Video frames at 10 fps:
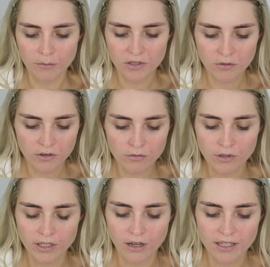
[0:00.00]
This one's
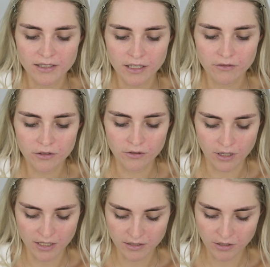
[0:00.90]
really nice. It gives you a
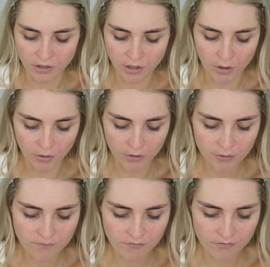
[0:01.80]
nice glow.